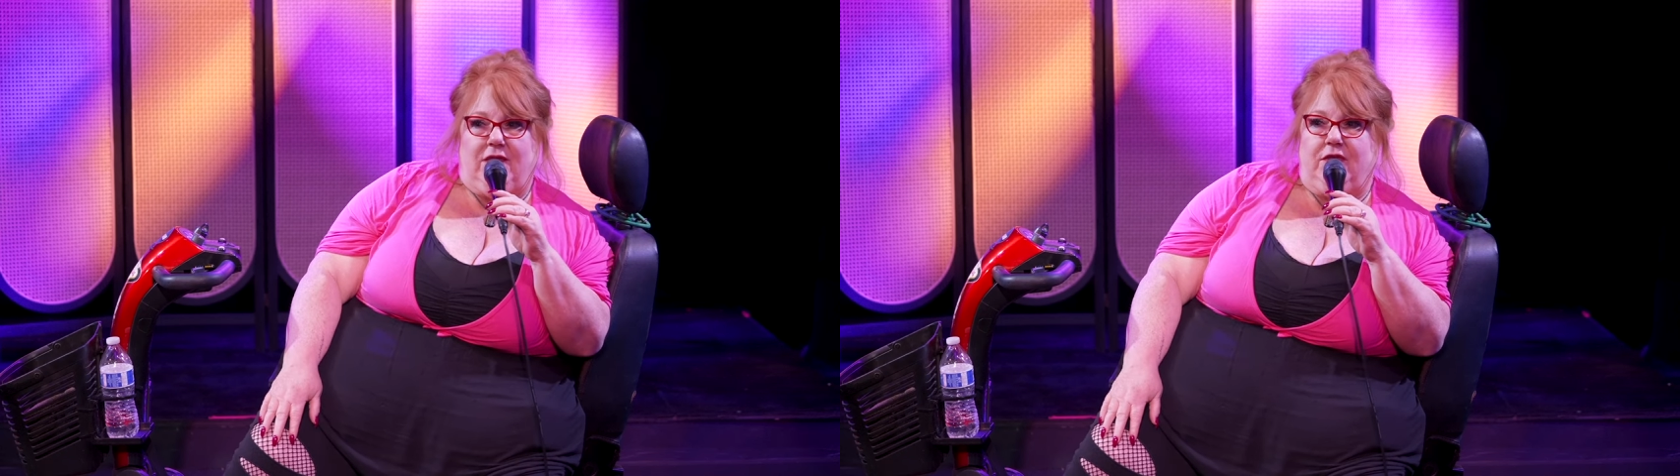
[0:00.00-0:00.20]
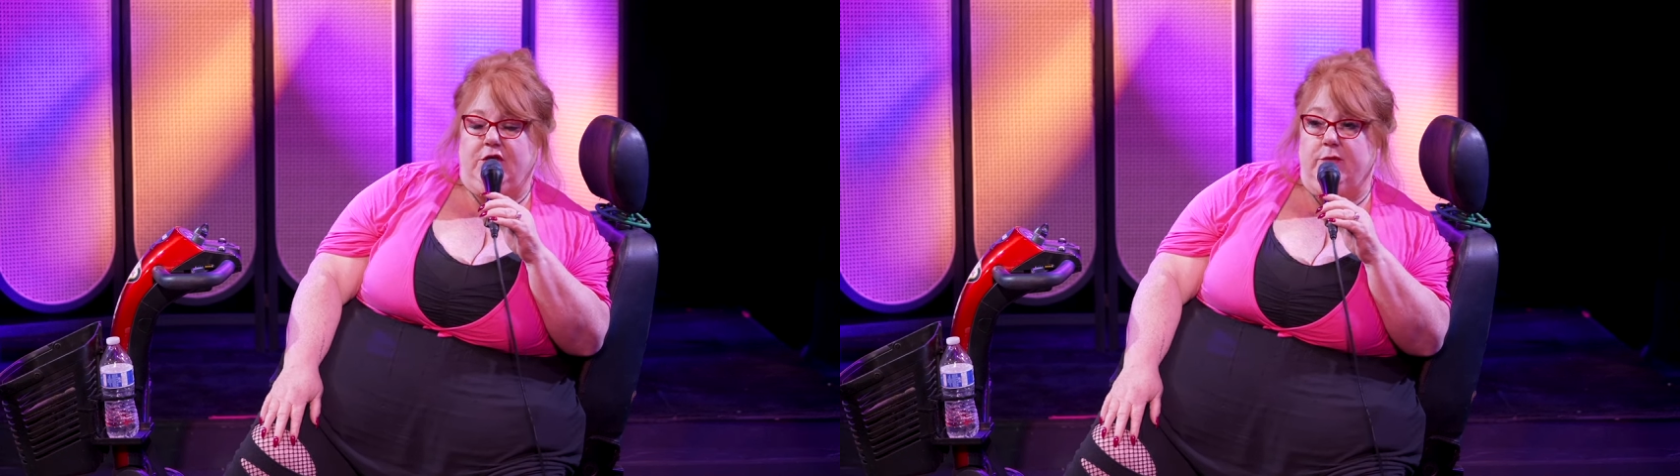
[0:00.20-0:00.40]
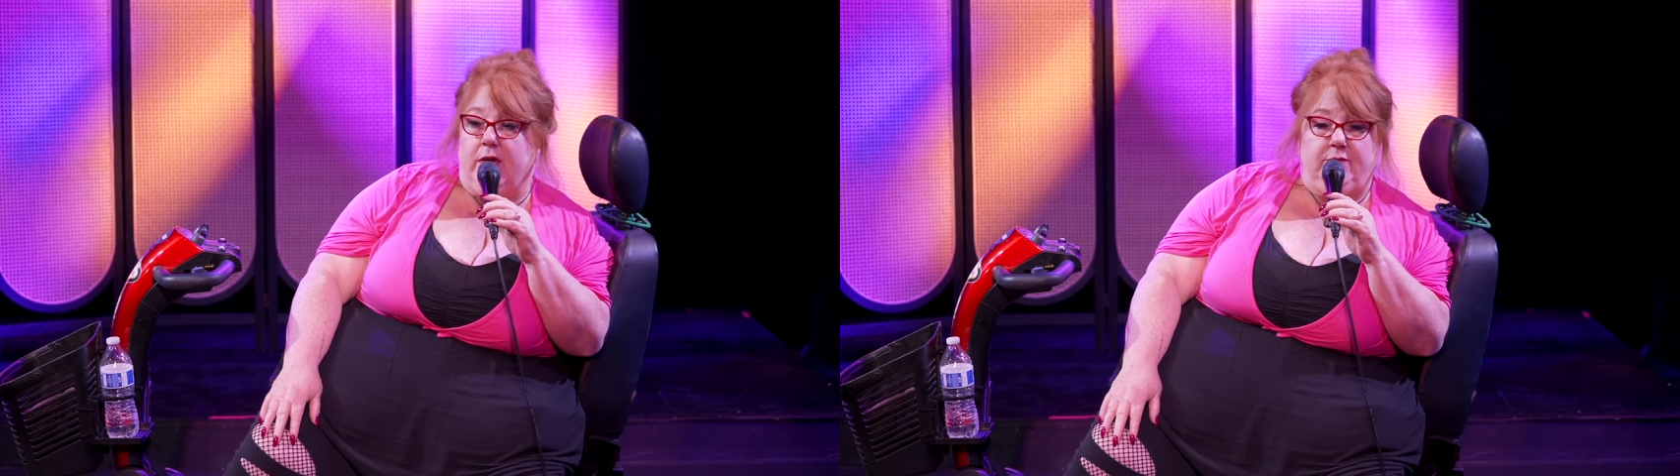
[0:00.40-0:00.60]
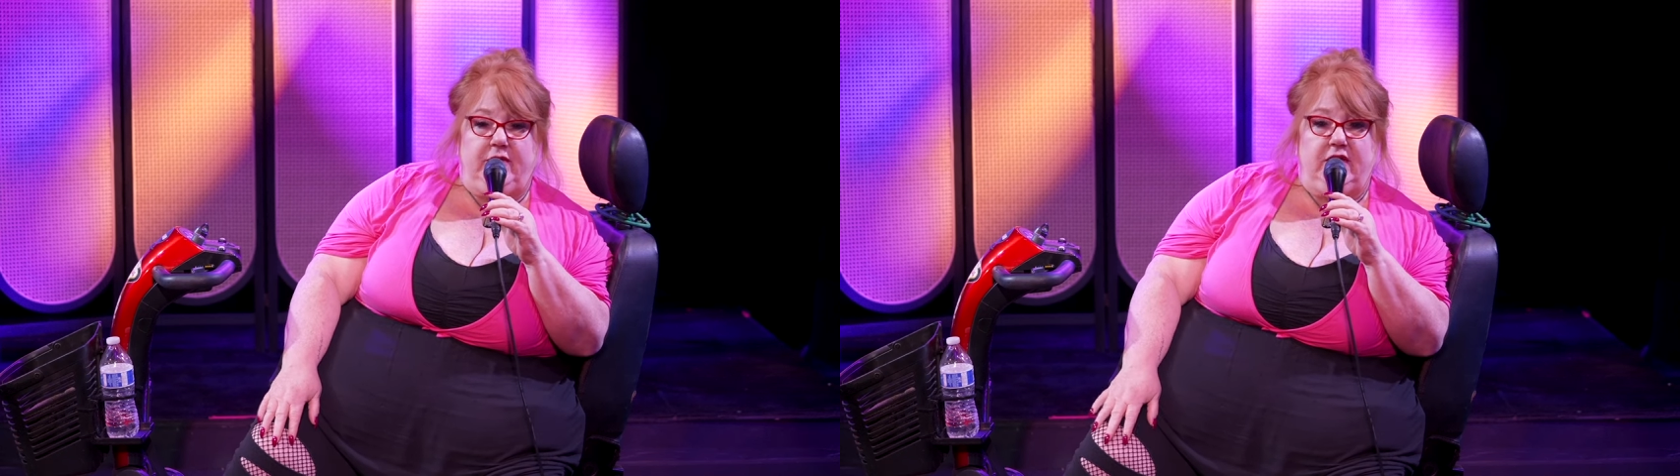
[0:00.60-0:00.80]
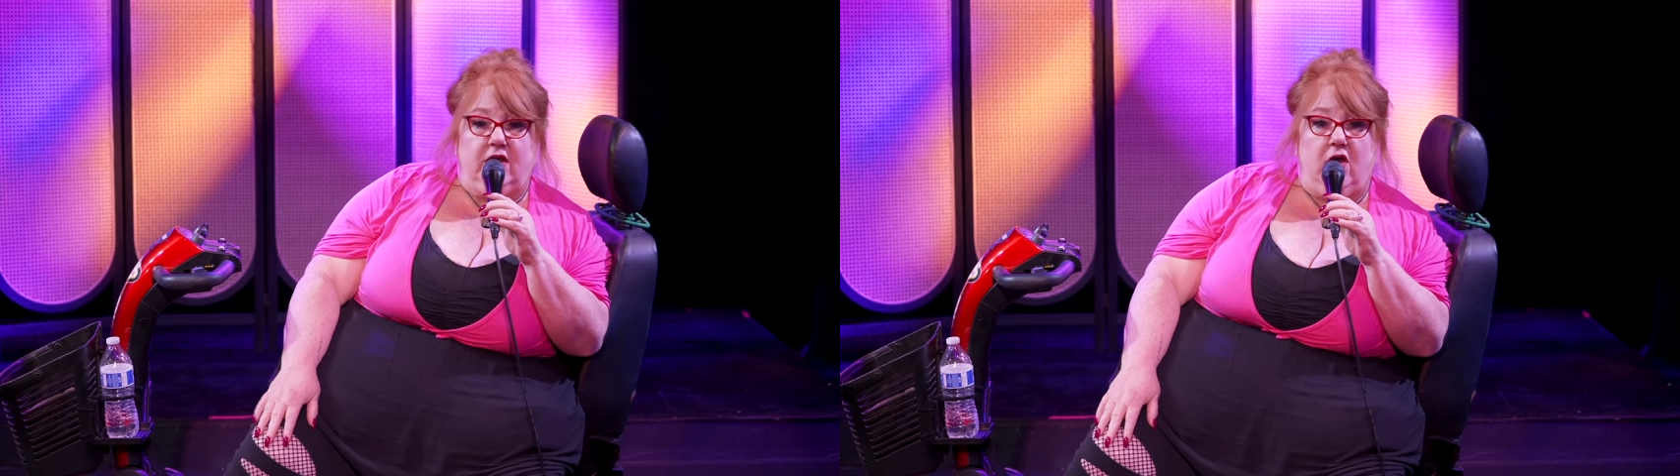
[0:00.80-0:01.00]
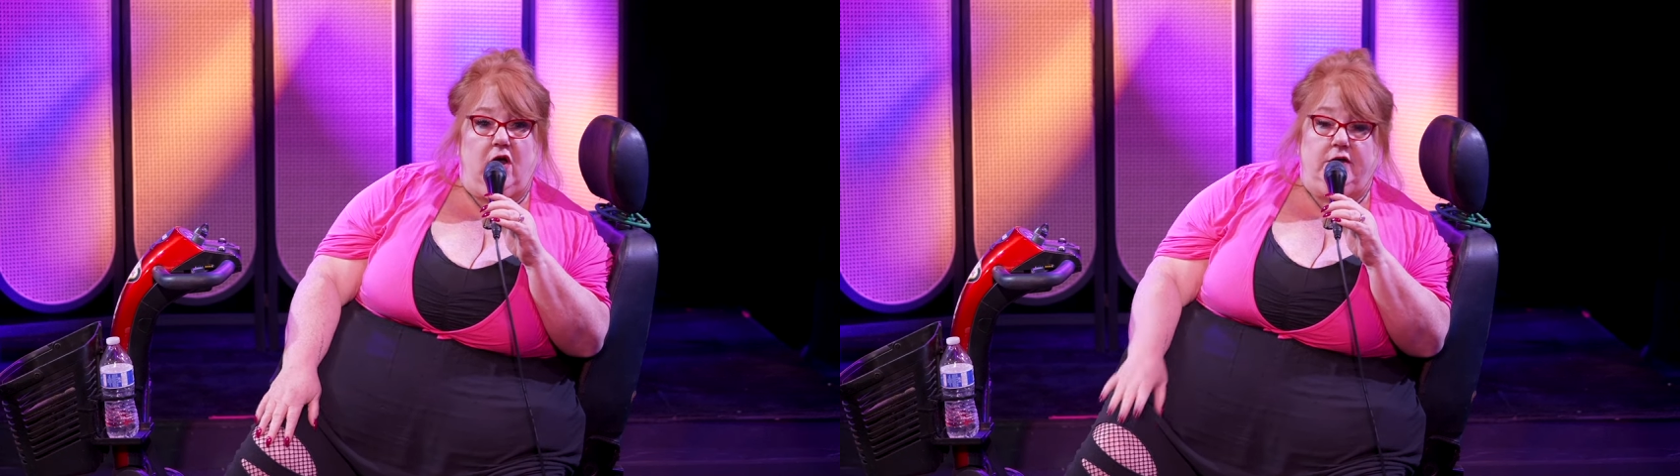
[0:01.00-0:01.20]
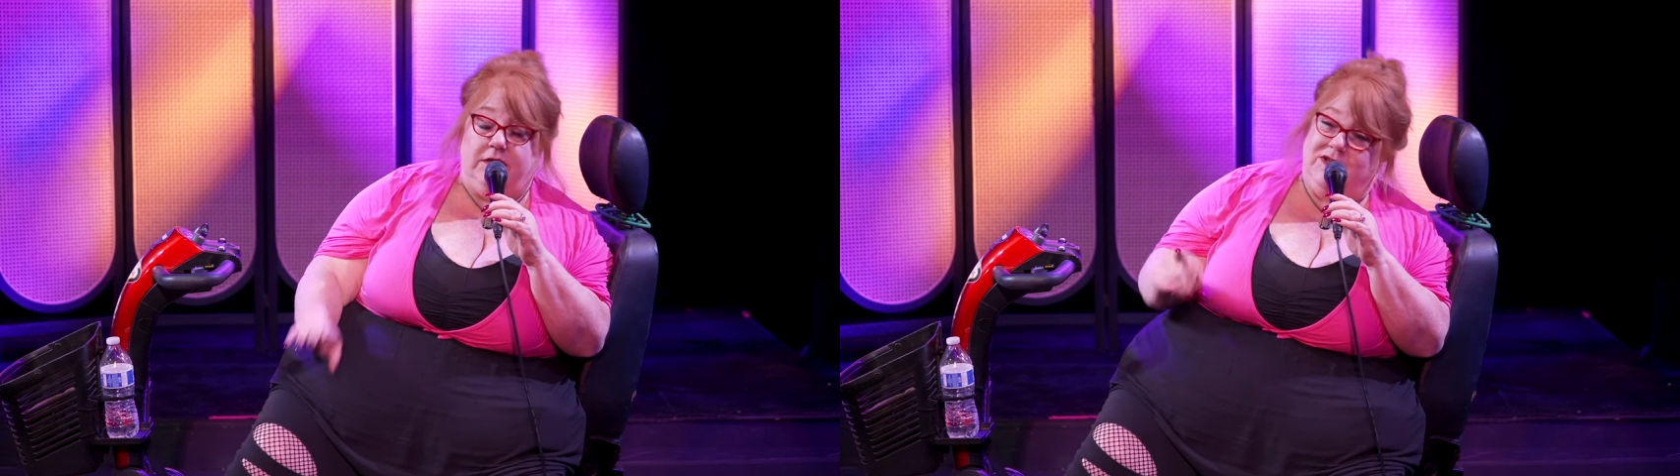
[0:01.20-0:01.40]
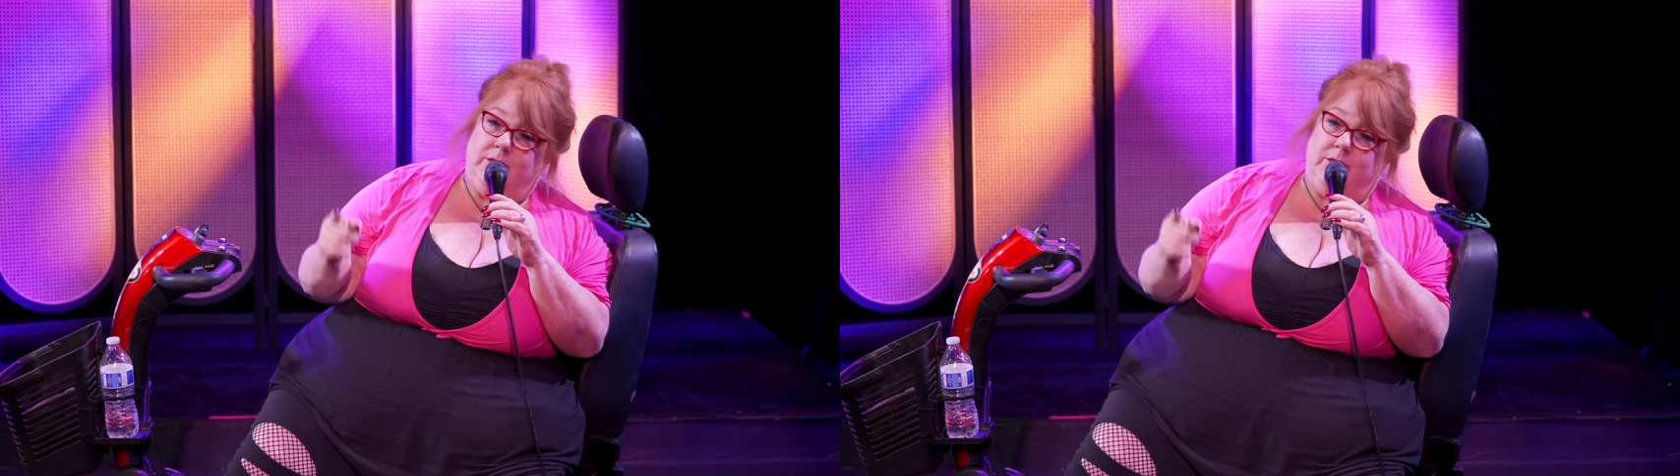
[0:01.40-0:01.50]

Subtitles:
think you might be incontinent.